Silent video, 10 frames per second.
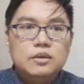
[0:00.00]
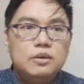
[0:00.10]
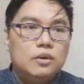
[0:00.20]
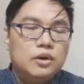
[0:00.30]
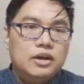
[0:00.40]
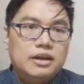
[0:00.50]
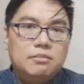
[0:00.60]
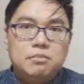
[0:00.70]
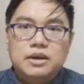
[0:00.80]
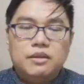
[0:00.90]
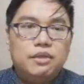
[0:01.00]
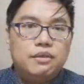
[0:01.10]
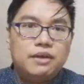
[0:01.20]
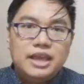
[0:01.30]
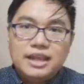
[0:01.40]
or number
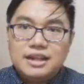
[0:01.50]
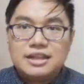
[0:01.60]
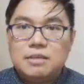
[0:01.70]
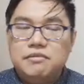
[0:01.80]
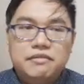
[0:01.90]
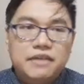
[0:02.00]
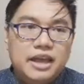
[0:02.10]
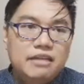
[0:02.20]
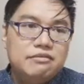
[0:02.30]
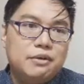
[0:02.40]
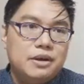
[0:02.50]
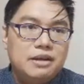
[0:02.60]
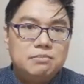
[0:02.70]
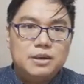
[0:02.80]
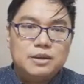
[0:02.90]
3 in the top 5, or
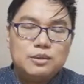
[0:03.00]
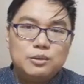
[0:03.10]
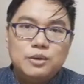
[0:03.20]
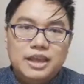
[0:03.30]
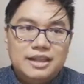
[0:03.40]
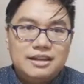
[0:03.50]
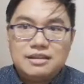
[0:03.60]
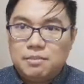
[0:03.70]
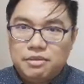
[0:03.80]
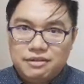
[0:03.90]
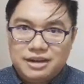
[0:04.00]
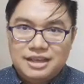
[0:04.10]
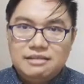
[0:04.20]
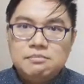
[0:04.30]
number 2 in a top 3.